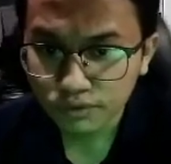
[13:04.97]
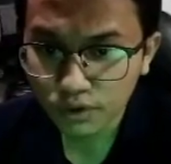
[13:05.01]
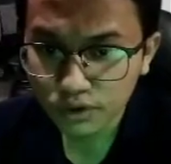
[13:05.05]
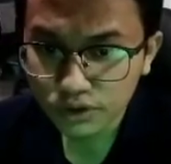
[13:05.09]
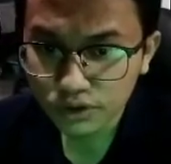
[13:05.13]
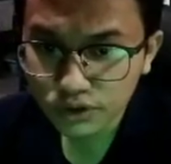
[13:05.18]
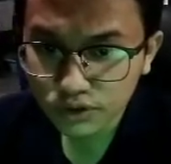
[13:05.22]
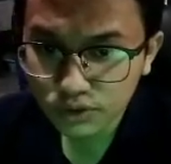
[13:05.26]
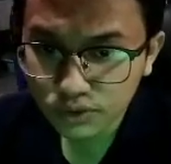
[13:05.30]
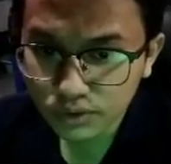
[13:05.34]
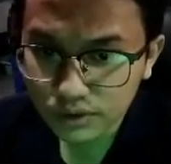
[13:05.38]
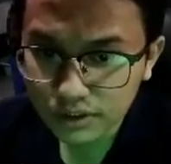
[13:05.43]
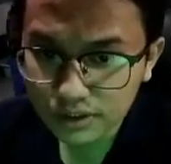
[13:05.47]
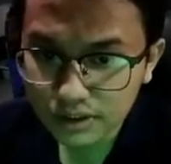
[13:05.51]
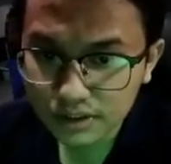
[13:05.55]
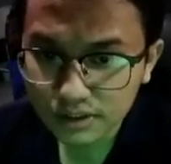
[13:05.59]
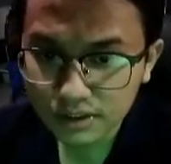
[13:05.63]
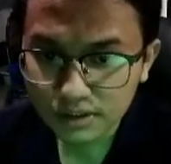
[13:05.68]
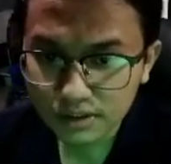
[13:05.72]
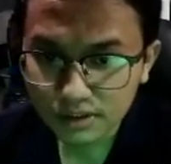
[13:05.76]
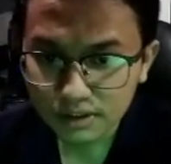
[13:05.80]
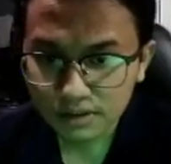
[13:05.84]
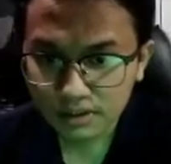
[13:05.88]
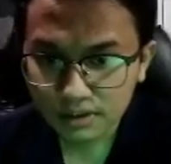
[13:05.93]
students
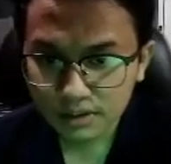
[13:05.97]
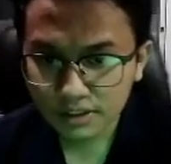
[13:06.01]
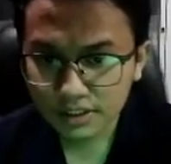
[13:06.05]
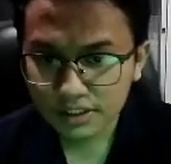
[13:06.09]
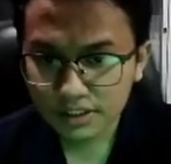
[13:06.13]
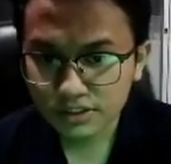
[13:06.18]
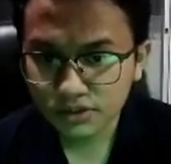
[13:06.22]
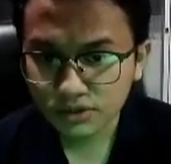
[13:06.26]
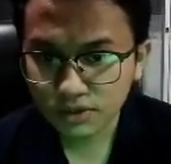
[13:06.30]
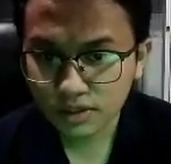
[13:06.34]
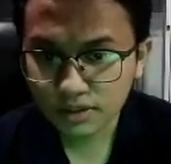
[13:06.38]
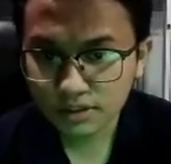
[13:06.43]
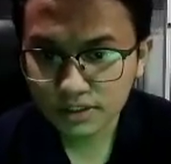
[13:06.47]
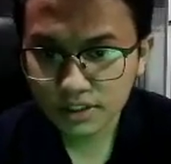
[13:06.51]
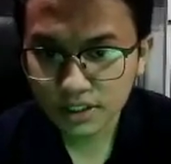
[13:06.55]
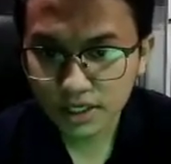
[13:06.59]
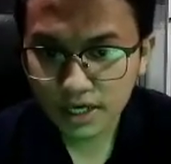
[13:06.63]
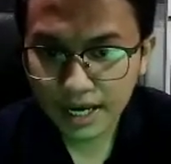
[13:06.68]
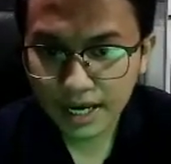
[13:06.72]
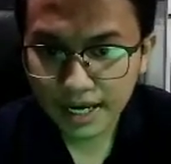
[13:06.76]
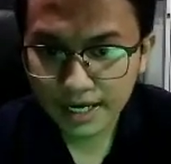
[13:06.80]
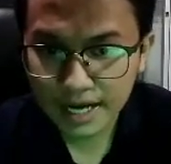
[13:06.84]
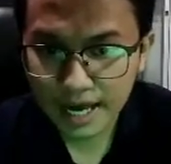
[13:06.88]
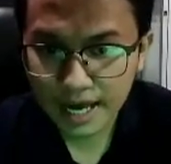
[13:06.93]
the structure
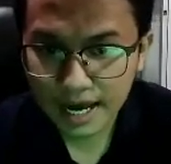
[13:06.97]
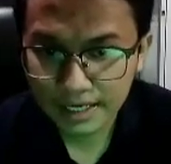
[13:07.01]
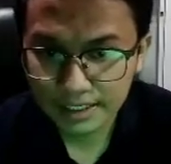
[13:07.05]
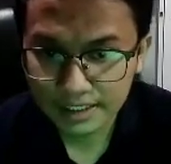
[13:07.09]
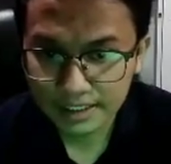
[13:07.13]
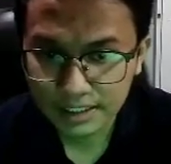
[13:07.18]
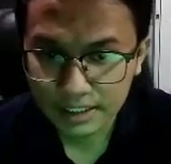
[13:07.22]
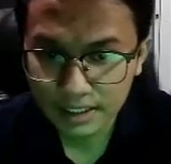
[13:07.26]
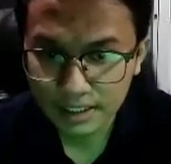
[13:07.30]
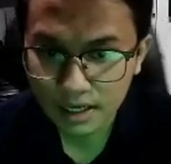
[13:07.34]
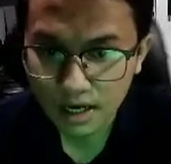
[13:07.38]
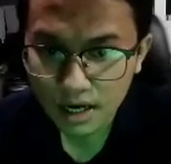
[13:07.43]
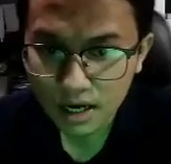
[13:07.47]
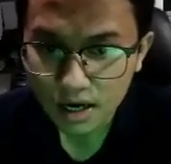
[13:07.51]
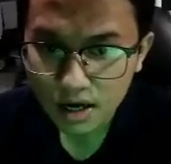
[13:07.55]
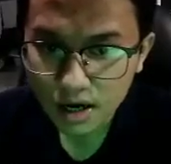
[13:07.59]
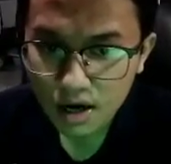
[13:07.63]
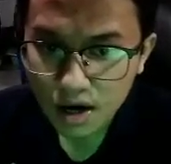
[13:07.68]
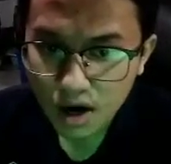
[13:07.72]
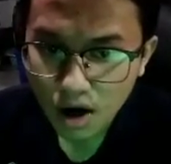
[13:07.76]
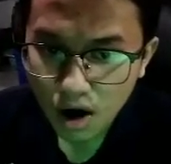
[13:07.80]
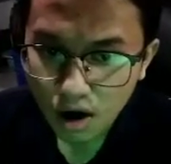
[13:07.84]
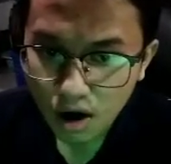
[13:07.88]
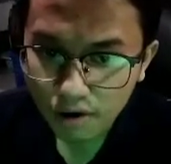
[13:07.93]
and idea
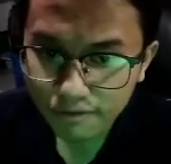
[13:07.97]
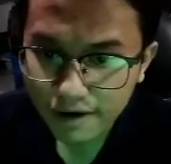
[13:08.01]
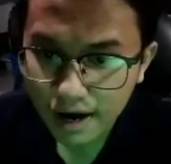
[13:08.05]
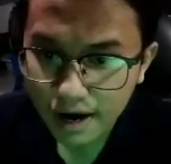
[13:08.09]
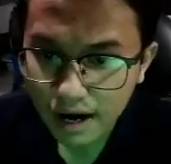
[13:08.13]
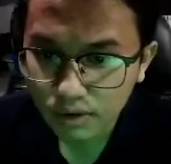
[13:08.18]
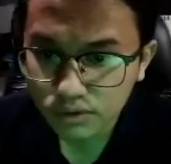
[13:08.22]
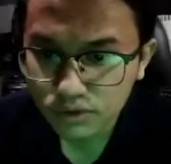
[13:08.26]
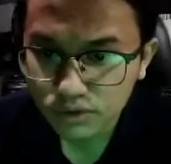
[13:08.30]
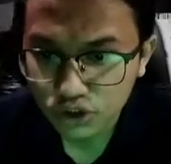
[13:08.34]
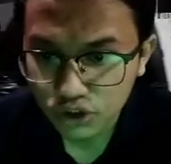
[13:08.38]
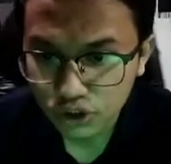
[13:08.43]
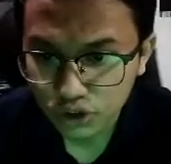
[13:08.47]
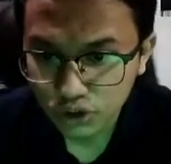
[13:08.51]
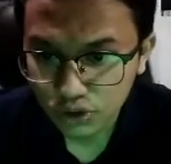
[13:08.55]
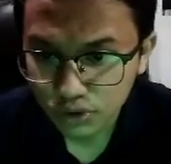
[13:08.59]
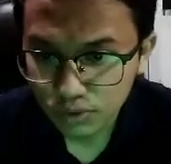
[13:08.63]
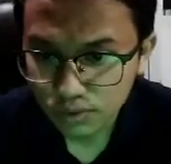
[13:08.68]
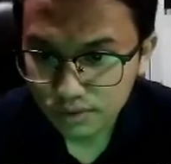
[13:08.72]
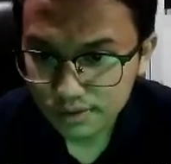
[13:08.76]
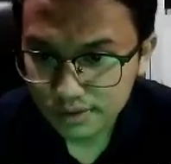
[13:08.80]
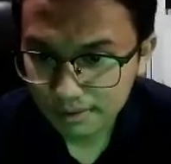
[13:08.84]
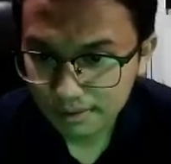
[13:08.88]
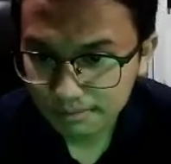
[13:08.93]
of how to
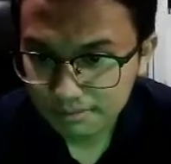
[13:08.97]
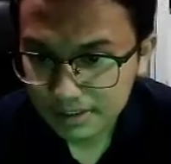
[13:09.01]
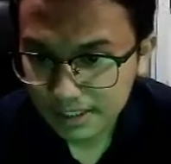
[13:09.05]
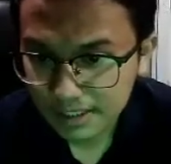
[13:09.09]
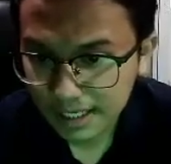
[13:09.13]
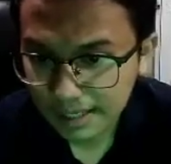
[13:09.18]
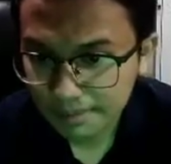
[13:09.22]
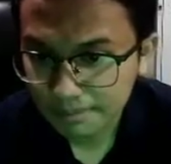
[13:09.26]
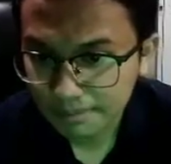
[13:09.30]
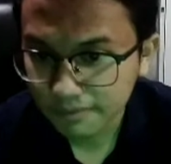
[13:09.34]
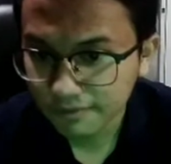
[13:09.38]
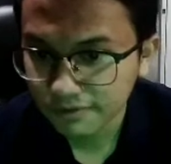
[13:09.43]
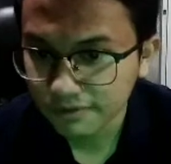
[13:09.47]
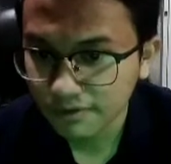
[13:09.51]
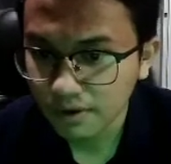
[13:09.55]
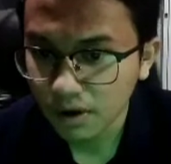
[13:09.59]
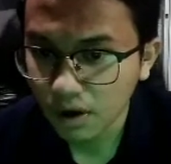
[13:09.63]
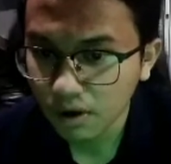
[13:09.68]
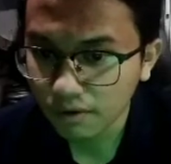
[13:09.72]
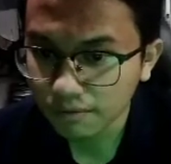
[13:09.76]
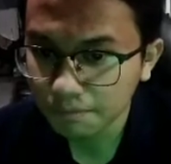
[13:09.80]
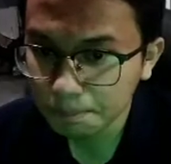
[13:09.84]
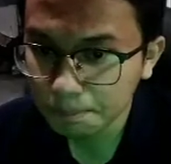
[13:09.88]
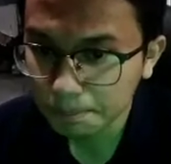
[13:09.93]
use some type
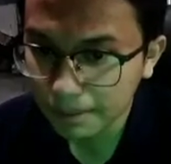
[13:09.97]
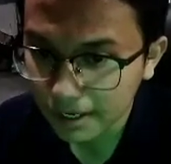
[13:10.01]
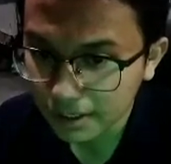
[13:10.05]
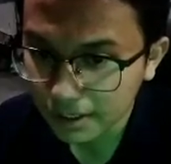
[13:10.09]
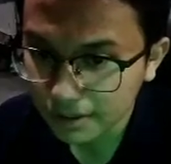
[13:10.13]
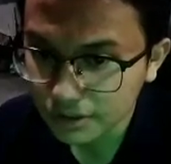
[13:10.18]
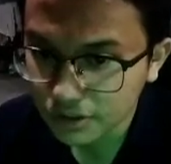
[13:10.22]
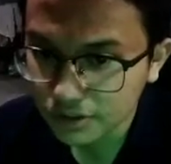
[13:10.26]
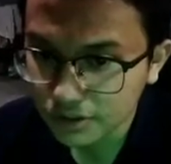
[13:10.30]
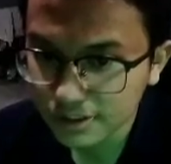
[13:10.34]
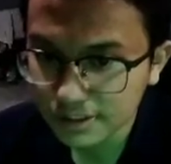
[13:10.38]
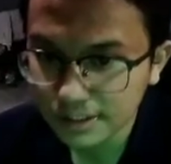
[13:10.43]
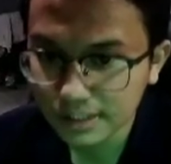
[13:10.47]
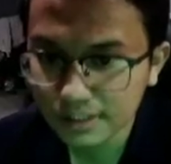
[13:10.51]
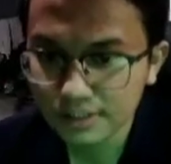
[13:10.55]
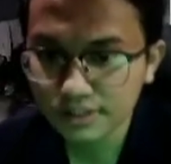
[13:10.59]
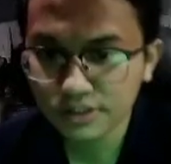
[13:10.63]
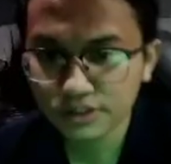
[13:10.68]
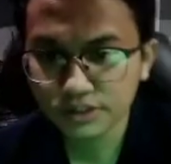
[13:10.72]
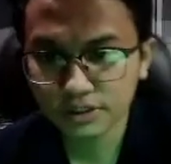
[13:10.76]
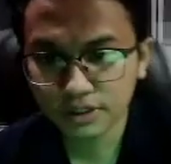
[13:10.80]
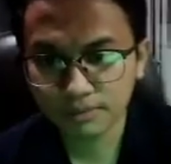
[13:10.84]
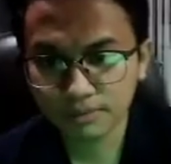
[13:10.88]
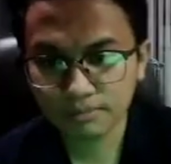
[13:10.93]
of patterns in
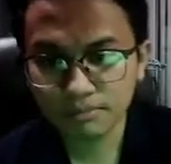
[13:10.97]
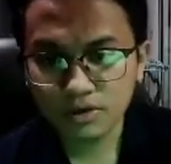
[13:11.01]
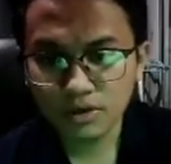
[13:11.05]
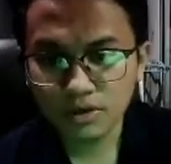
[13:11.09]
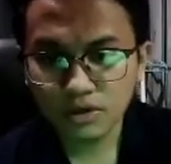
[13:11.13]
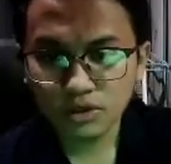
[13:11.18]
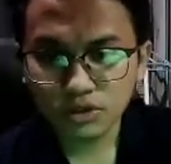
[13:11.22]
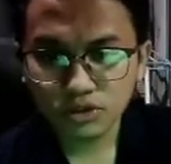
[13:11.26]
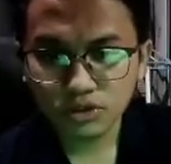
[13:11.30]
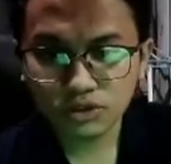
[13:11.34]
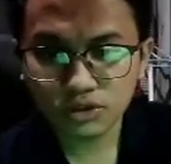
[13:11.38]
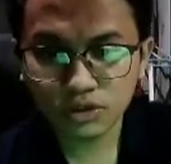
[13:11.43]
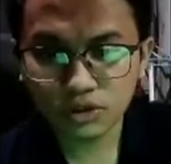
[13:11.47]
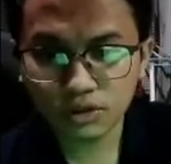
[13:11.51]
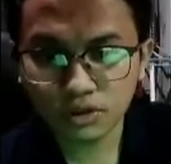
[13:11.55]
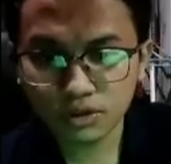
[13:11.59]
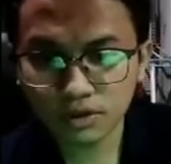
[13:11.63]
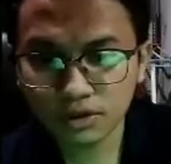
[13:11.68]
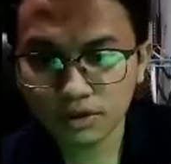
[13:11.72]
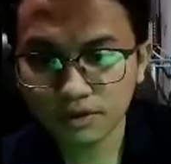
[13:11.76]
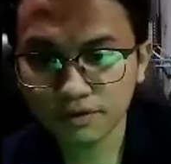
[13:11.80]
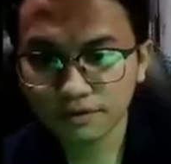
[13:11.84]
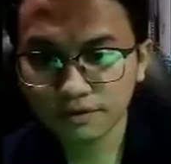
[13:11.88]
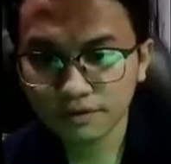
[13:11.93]
some
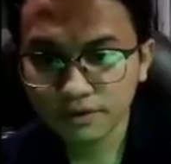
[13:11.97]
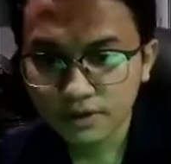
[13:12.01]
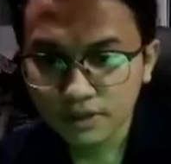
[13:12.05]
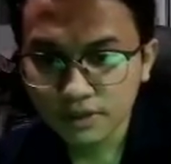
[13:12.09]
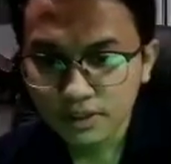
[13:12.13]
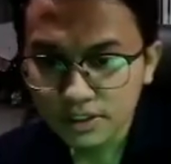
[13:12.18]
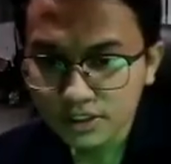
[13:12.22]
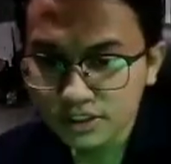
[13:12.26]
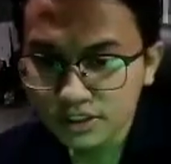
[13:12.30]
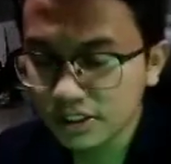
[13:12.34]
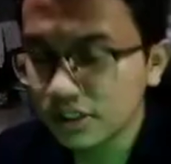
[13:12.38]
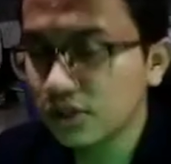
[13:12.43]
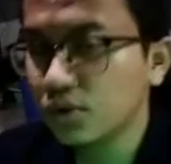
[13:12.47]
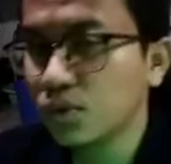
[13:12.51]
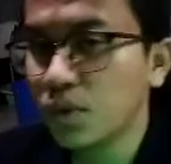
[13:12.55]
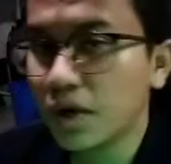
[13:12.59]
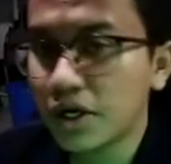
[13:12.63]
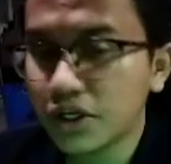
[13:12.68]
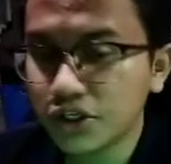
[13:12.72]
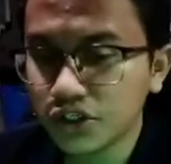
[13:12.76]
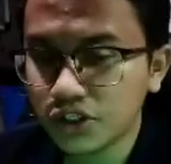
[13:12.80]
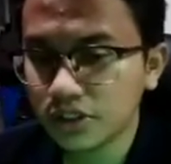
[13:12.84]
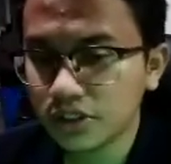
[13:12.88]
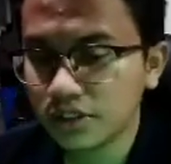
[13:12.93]
sort of
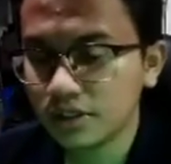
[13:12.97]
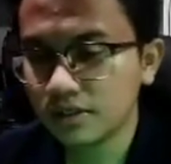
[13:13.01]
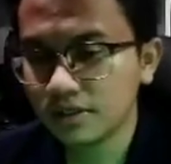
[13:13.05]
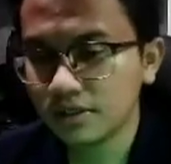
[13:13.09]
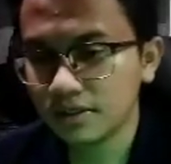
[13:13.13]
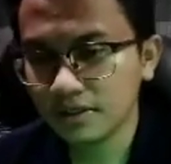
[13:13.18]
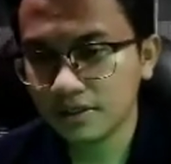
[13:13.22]
situation.